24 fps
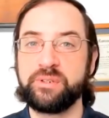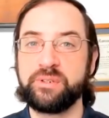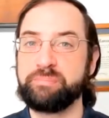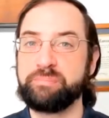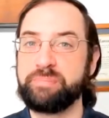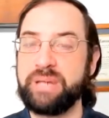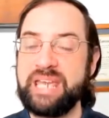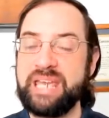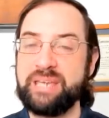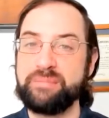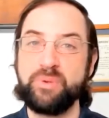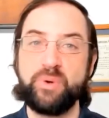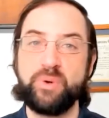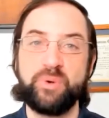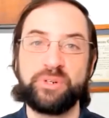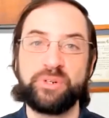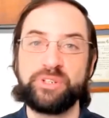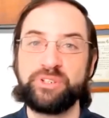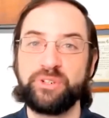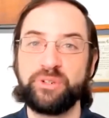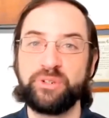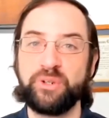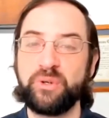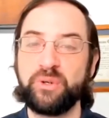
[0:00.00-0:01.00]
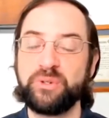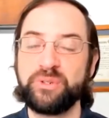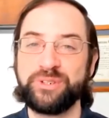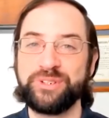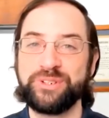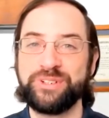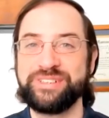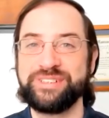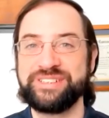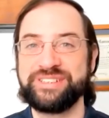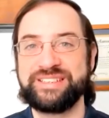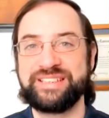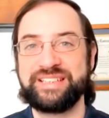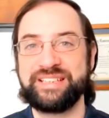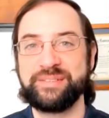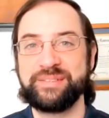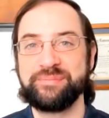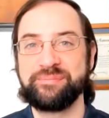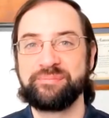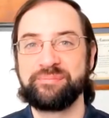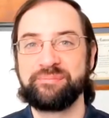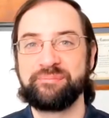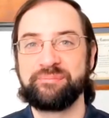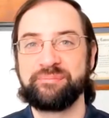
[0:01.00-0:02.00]
or pay more in your local
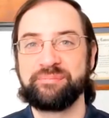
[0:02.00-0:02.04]
currency.